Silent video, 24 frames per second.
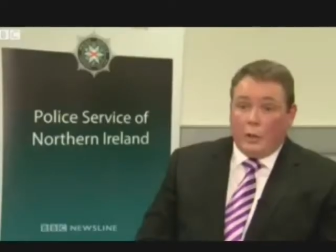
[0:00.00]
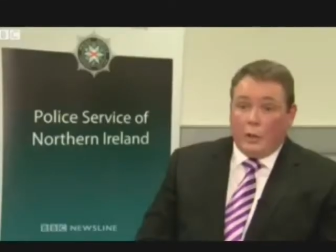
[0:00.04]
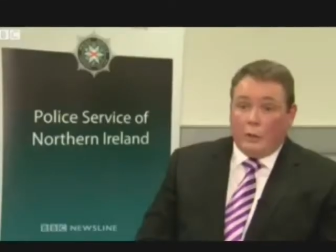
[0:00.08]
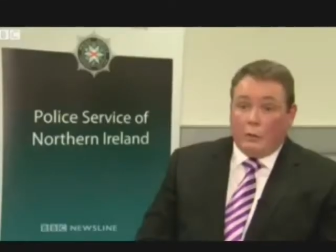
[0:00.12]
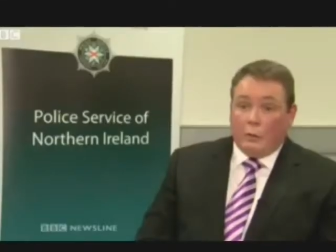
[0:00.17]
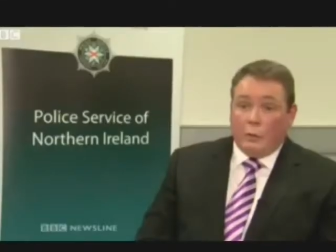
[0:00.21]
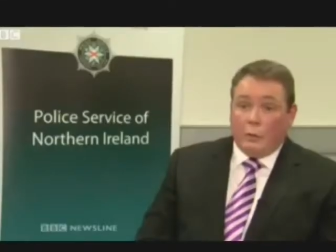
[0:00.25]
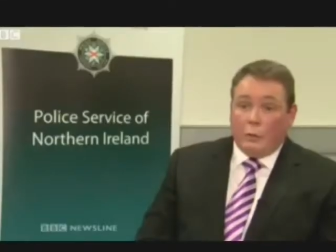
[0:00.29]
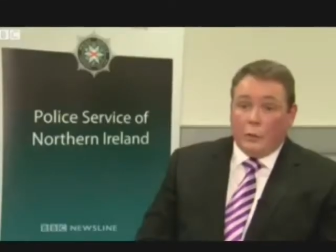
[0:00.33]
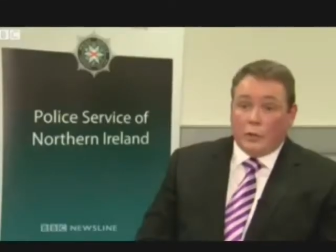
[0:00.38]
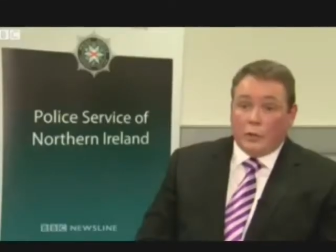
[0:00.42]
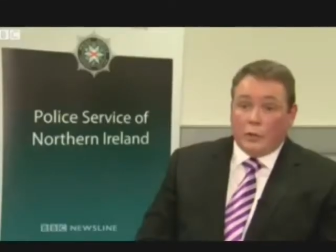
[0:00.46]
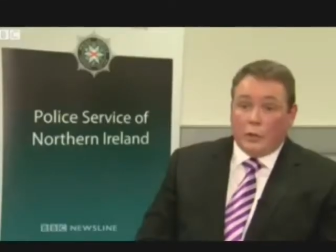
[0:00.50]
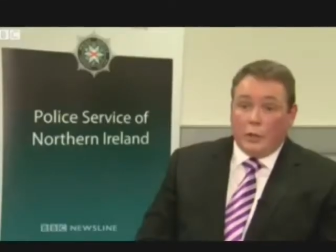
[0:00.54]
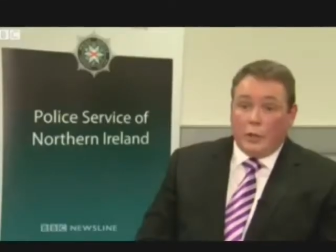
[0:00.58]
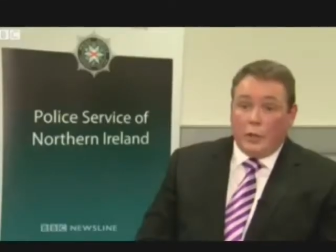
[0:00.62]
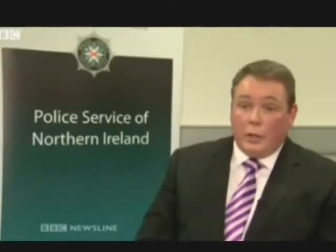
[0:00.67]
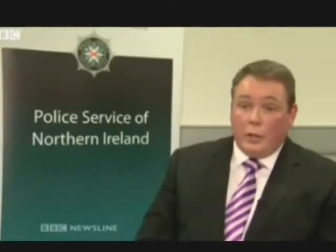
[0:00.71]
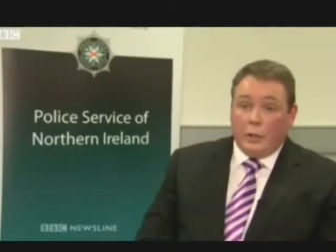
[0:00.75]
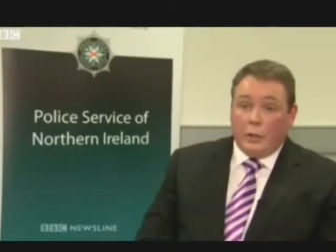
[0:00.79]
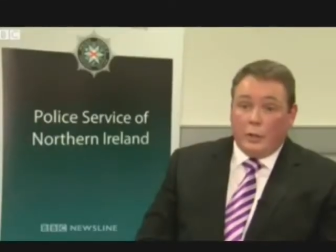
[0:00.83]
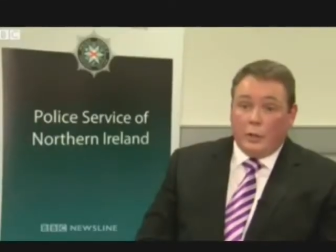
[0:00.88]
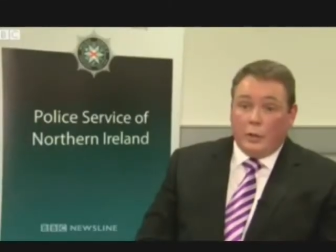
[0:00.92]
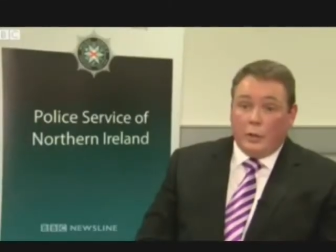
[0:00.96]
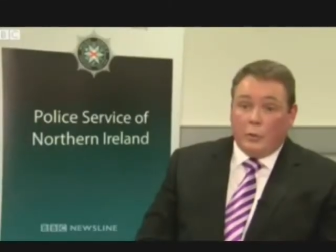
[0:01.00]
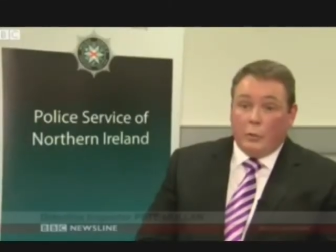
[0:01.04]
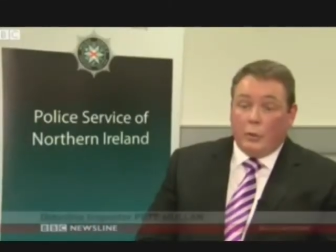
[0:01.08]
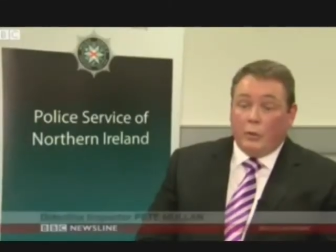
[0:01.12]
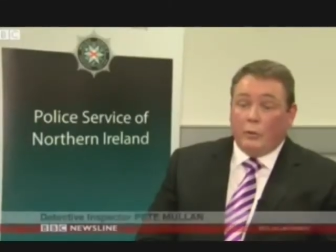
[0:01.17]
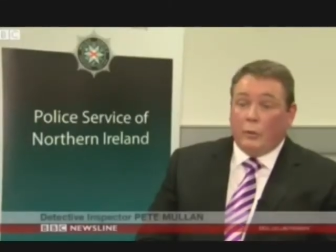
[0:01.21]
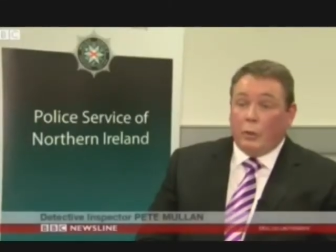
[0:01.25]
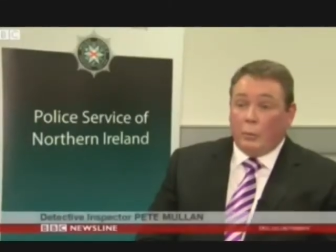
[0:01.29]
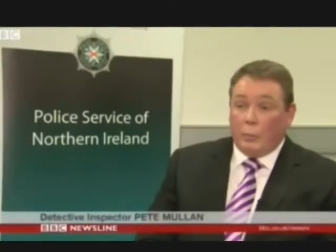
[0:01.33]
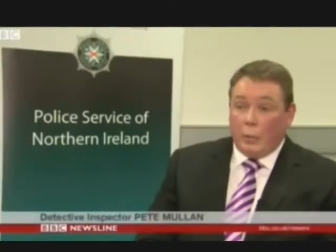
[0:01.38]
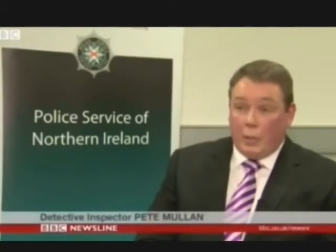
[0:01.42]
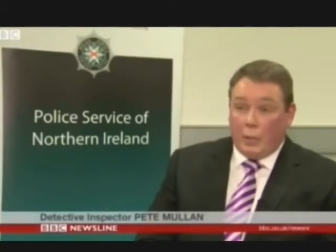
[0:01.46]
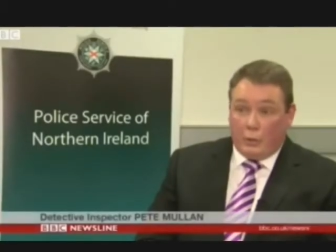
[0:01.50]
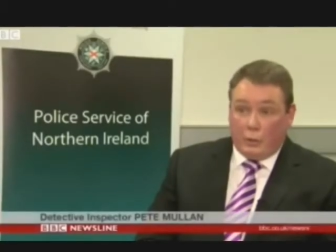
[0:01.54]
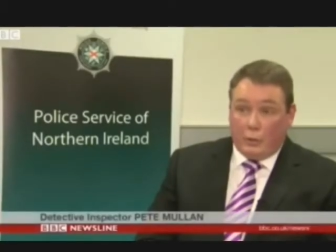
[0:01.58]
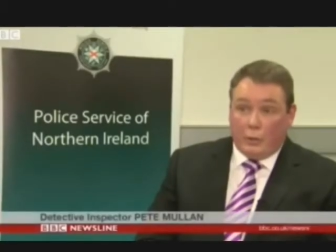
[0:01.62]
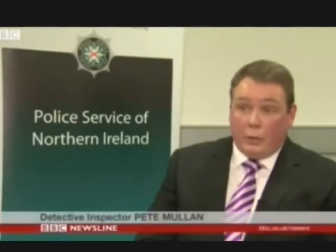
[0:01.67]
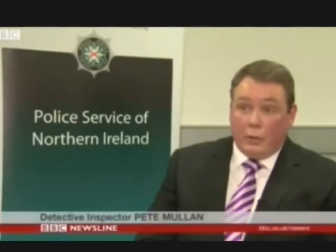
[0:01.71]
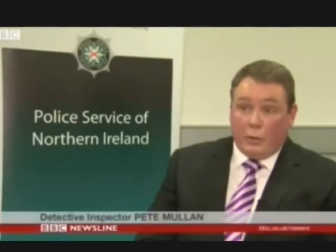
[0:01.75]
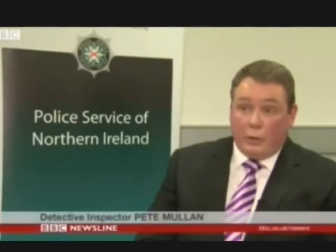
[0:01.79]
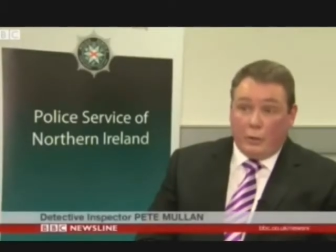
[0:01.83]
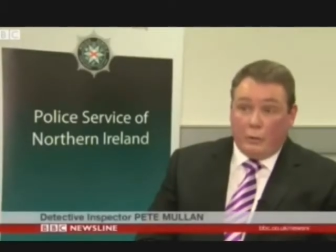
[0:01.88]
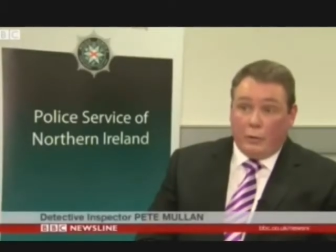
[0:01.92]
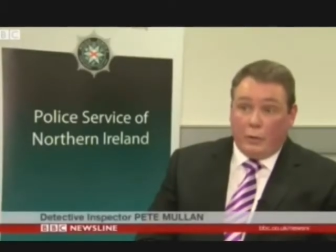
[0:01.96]
Unfortunately, we've not been able
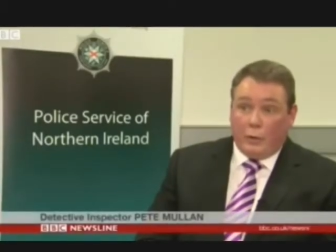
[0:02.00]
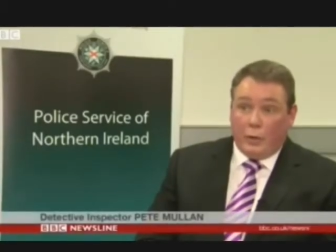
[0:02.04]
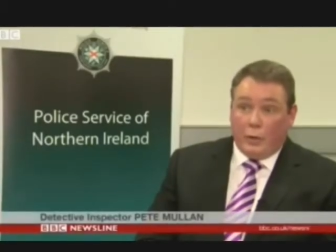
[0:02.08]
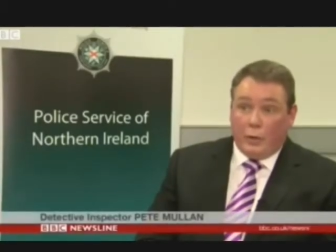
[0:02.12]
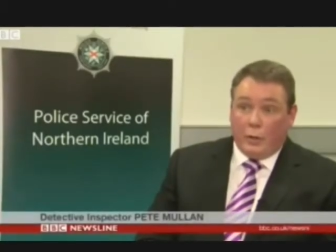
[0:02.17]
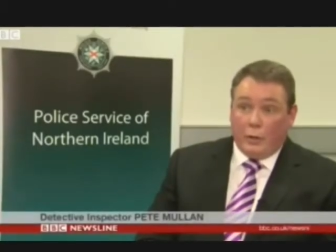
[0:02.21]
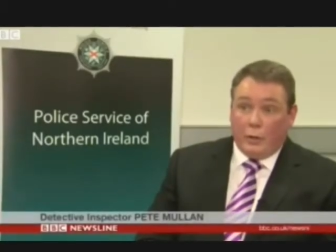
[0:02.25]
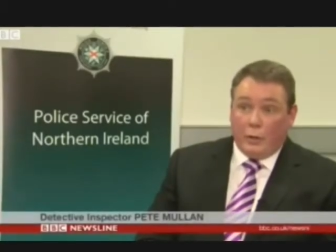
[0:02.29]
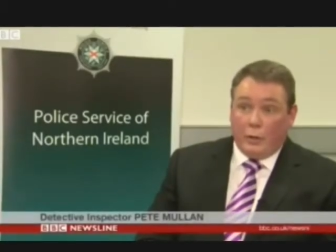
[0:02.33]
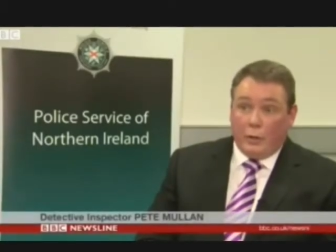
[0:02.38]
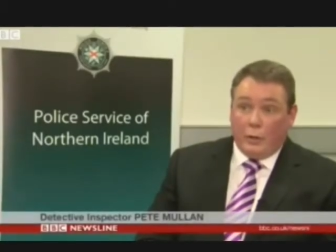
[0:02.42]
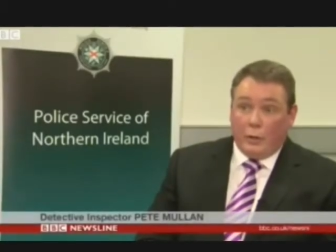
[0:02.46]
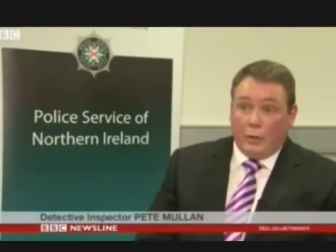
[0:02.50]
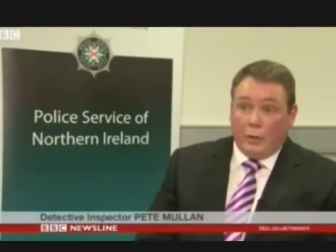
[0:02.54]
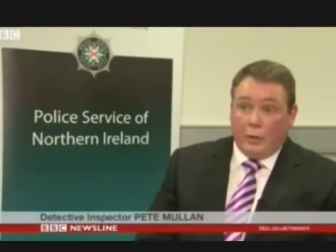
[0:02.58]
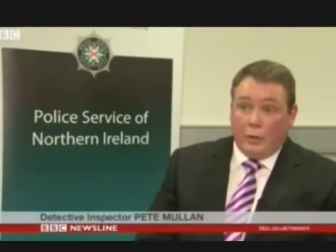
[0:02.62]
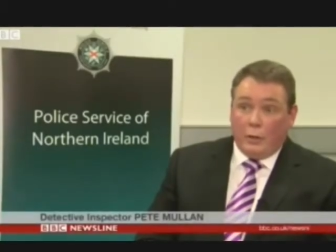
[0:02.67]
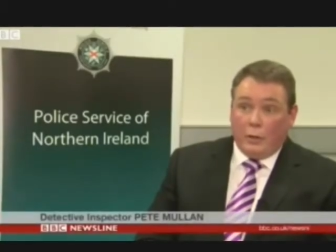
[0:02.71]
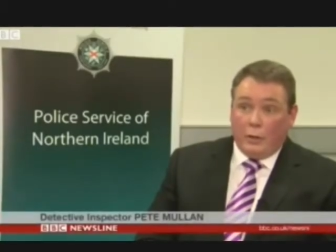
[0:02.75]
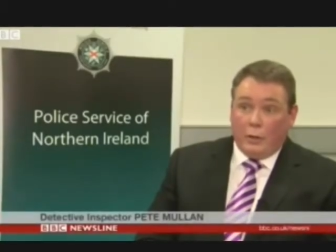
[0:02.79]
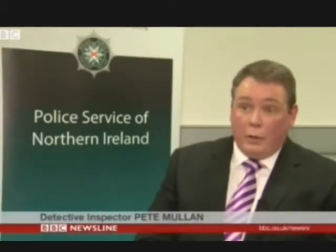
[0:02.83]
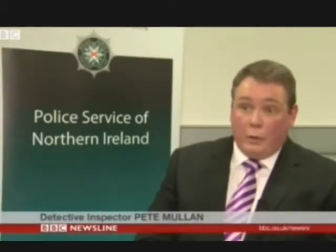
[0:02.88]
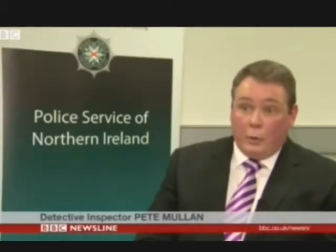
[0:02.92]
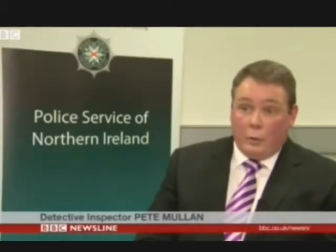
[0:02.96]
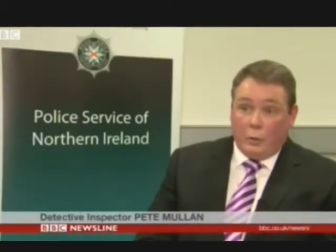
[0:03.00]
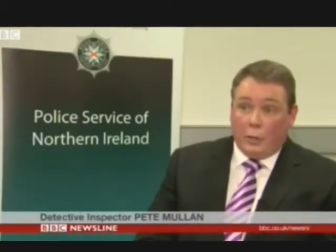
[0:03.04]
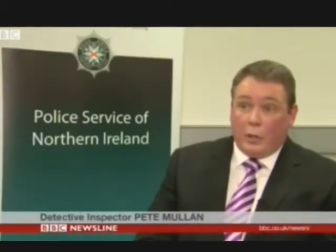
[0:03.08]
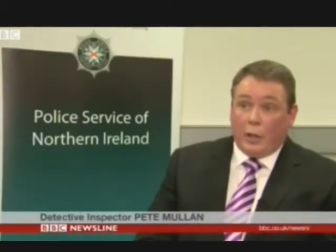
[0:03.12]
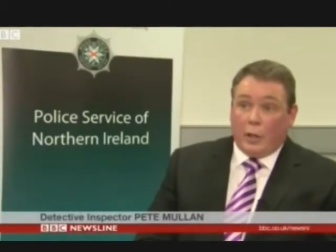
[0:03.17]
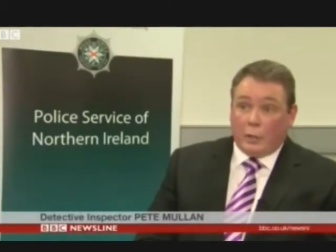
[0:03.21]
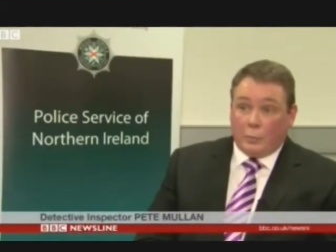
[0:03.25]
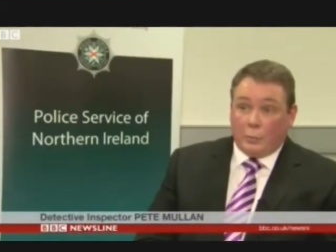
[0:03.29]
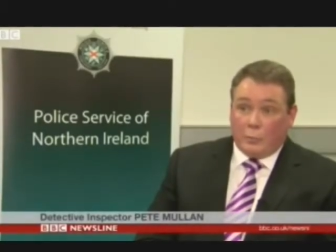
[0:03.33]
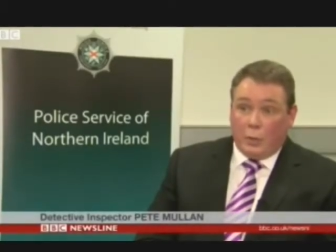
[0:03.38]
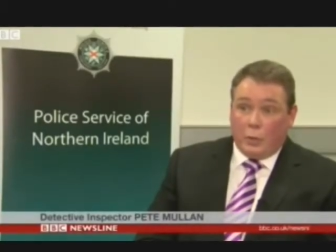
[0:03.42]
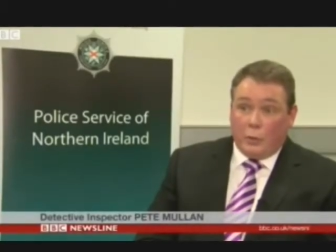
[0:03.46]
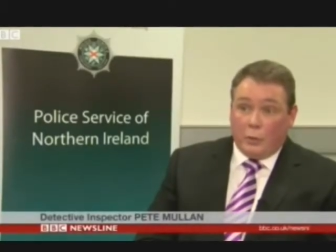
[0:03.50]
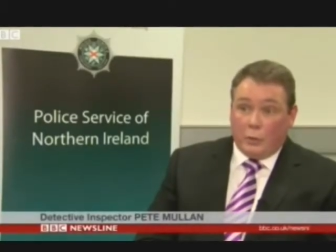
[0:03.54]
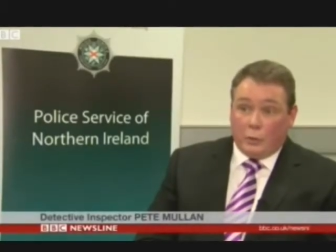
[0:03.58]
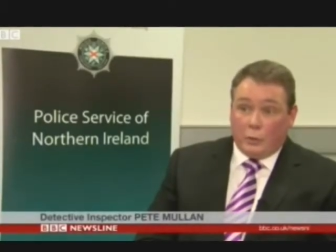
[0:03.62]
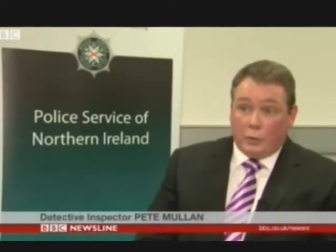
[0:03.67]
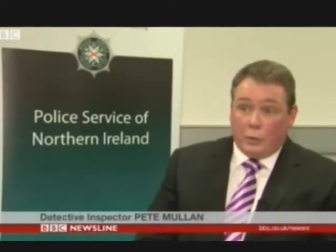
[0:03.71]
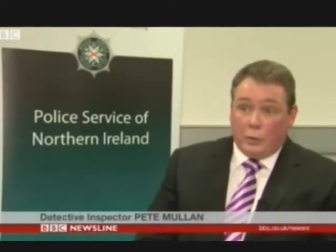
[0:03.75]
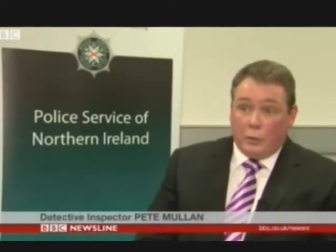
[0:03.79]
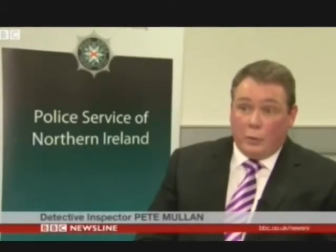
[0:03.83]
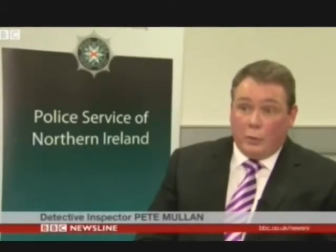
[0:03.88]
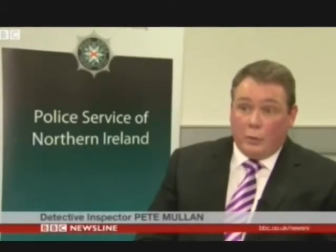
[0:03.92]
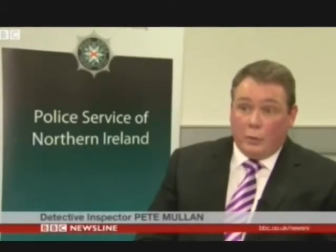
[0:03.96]
to identify who the cats belong
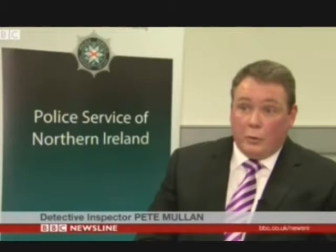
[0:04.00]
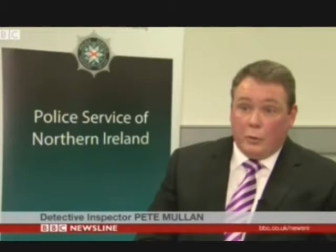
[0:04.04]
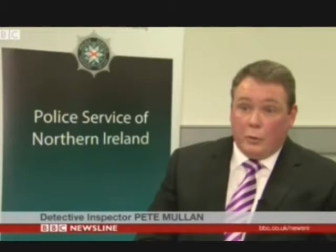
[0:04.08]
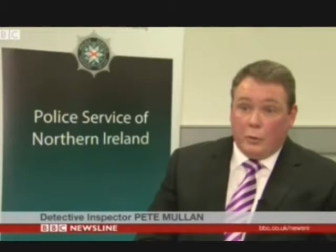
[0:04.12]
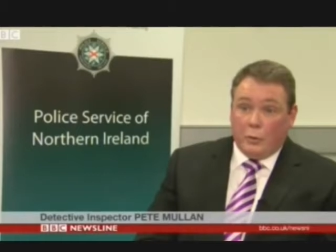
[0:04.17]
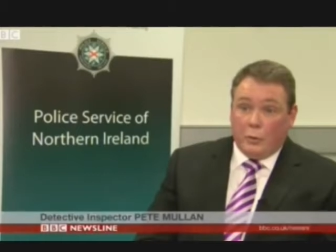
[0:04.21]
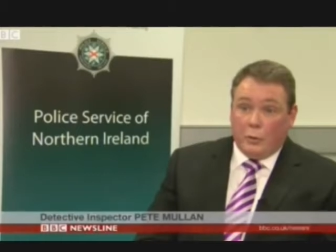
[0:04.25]
to,